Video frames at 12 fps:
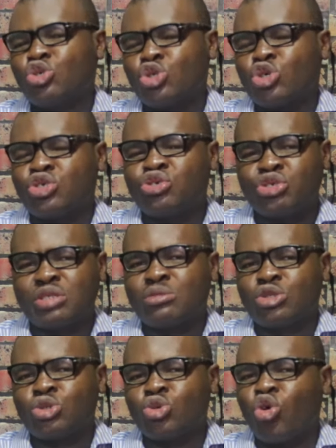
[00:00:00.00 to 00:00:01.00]
to your
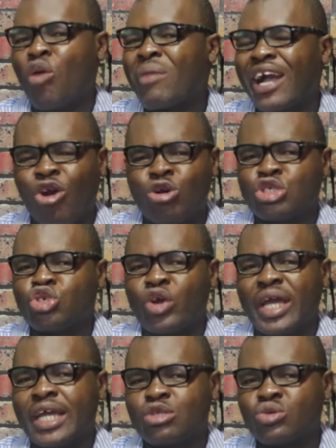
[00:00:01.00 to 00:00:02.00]
dream to come and cut your
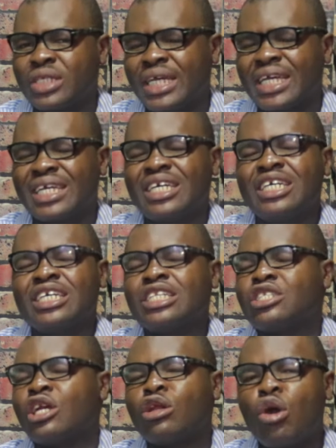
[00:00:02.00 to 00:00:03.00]
hair today,
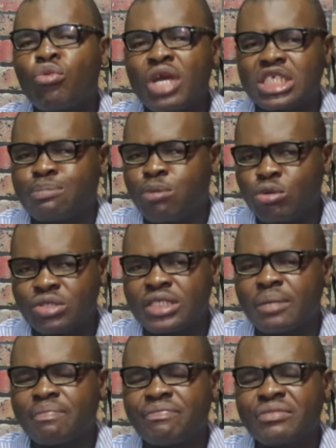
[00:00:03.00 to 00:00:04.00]
the Lord will expose
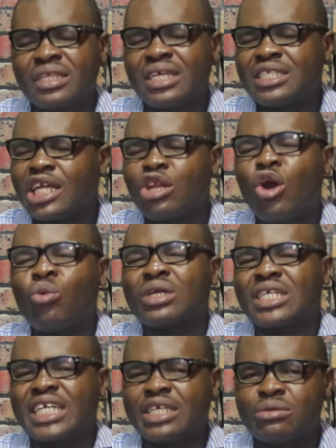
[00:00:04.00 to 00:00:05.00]
them. The Lord
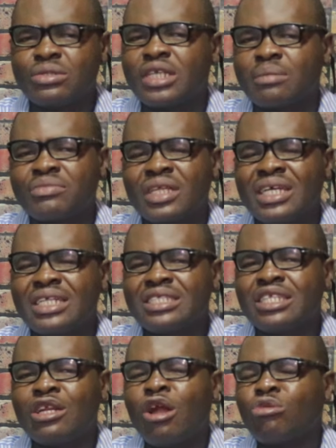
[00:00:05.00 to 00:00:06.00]
will kill them.
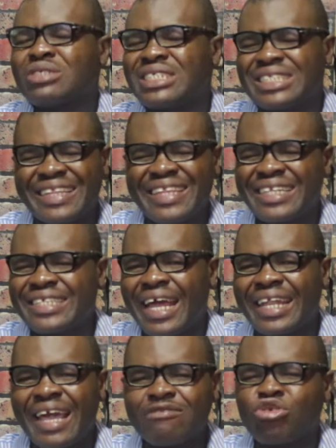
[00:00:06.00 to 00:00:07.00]
The Lord will shatter
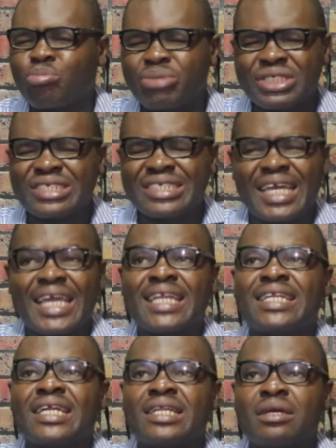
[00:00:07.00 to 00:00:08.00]
their life to pieces
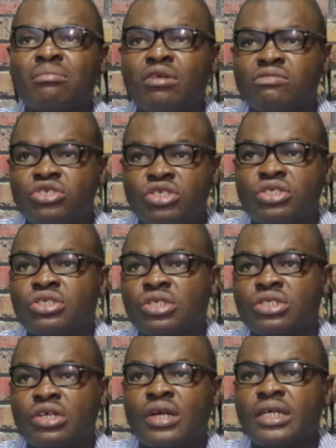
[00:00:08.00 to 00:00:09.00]
in the name of
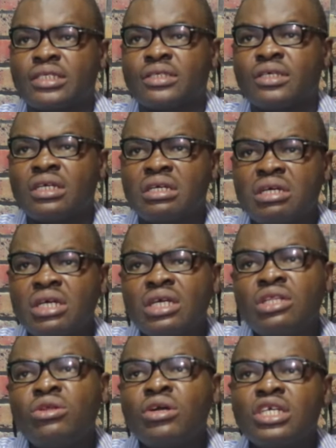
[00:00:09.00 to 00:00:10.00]
Jesus Christ.
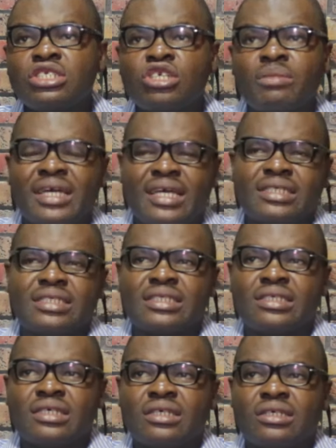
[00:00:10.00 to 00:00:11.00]
Now, in some
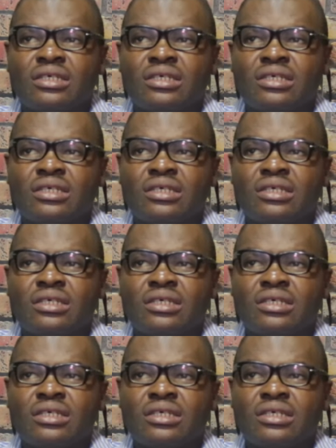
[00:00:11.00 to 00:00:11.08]
cases,